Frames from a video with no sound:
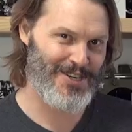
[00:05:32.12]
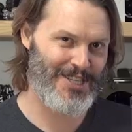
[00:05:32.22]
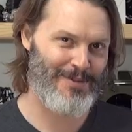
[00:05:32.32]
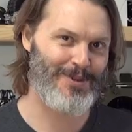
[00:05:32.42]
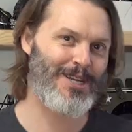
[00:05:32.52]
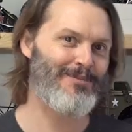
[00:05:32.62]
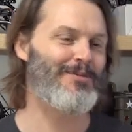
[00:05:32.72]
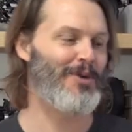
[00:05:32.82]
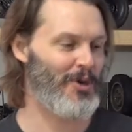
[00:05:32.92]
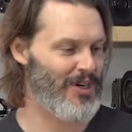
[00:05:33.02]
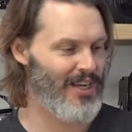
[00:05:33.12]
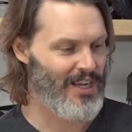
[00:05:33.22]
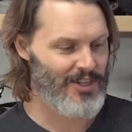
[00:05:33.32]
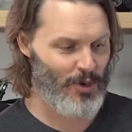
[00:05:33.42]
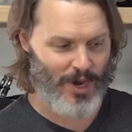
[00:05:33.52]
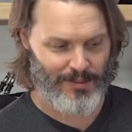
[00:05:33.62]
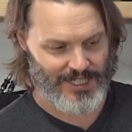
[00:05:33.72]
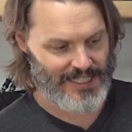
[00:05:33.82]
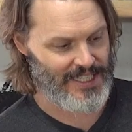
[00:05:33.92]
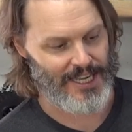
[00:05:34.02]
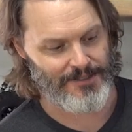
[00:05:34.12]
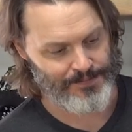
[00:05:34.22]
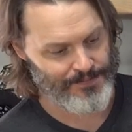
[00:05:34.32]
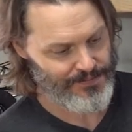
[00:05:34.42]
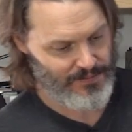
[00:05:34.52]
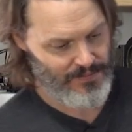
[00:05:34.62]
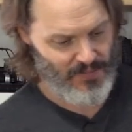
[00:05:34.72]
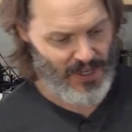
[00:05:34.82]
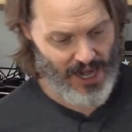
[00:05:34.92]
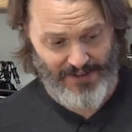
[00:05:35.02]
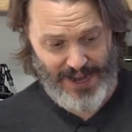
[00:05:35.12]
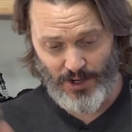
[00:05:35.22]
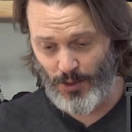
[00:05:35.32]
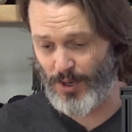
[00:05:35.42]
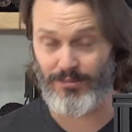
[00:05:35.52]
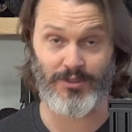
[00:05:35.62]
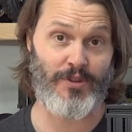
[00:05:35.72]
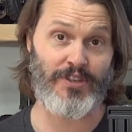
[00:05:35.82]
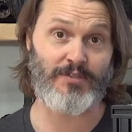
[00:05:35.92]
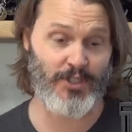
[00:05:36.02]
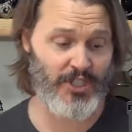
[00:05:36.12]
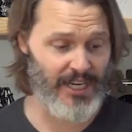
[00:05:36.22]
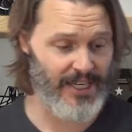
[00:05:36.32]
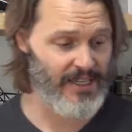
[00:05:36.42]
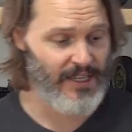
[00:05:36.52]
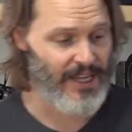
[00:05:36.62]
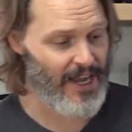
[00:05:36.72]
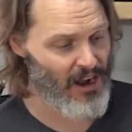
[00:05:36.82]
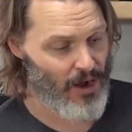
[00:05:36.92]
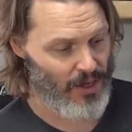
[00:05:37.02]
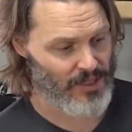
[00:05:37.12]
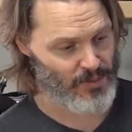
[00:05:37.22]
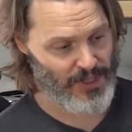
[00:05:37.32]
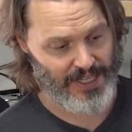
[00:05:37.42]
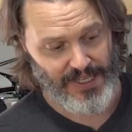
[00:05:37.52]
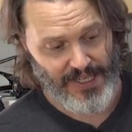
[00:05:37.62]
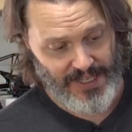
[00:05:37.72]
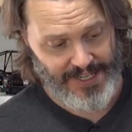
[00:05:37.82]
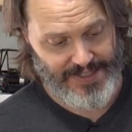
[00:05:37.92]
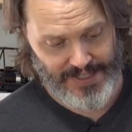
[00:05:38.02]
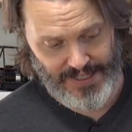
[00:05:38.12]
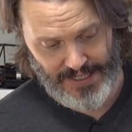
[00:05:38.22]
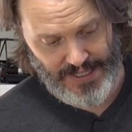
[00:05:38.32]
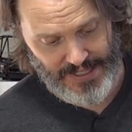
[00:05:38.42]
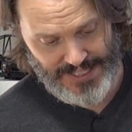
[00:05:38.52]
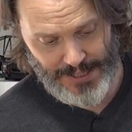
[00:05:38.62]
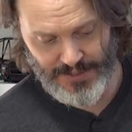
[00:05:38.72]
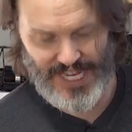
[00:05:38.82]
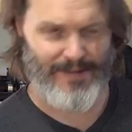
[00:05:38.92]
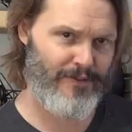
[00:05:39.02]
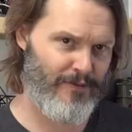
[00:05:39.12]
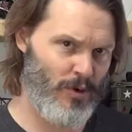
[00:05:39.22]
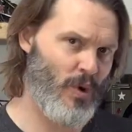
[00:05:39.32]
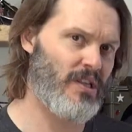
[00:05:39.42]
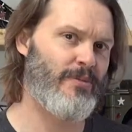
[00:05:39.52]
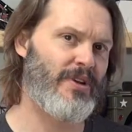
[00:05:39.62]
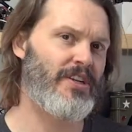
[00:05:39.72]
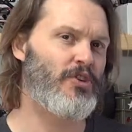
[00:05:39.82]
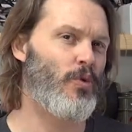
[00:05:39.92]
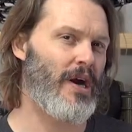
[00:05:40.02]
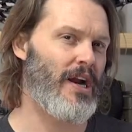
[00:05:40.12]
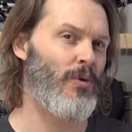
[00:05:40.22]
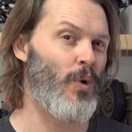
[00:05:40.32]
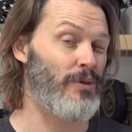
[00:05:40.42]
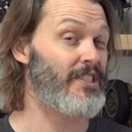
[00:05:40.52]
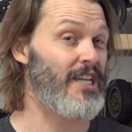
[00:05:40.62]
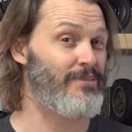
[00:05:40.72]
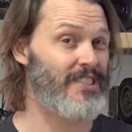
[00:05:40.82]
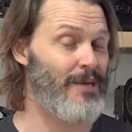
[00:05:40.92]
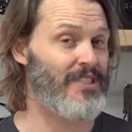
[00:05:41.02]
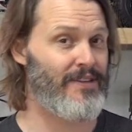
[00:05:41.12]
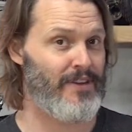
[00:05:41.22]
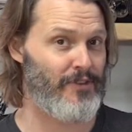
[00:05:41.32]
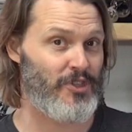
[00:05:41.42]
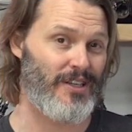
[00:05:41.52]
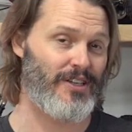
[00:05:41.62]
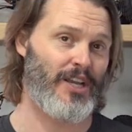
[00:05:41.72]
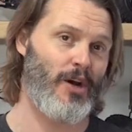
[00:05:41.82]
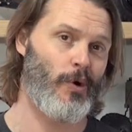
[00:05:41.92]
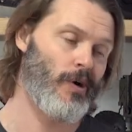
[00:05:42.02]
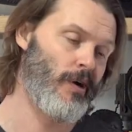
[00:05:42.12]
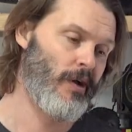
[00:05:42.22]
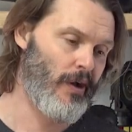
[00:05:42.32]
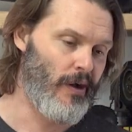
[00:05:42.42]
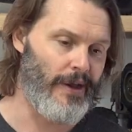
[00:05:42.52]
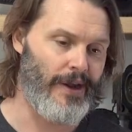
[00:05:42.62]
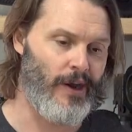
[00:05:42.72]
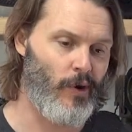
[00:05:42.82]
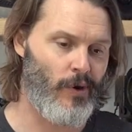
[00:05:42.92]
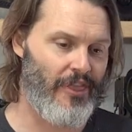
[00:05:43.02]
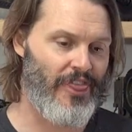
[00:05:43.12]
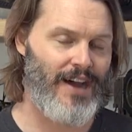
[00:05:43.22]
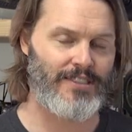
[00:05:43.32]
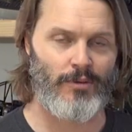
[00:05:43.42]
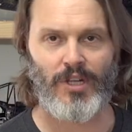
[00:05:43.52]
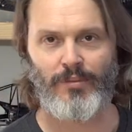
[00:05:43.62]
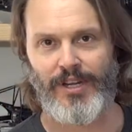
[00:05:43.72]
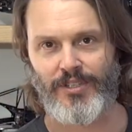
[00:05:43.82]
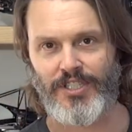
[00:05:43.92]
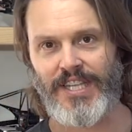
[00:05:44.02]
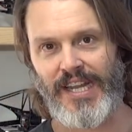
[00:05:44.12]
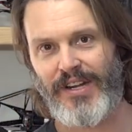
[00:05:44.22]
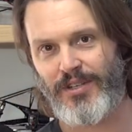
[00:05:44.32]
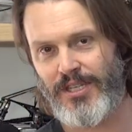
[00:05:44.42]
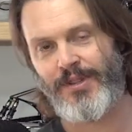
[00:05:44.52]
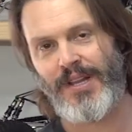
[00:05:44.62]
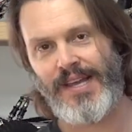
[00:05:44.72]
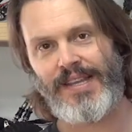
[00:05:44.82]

stepper skips a motor. No problems like that. I've had no problems with this machine at all, really. It seems to have the firmware limited to where it won't skip steps, even if you tell it to go 1,000 millimeters a second or something like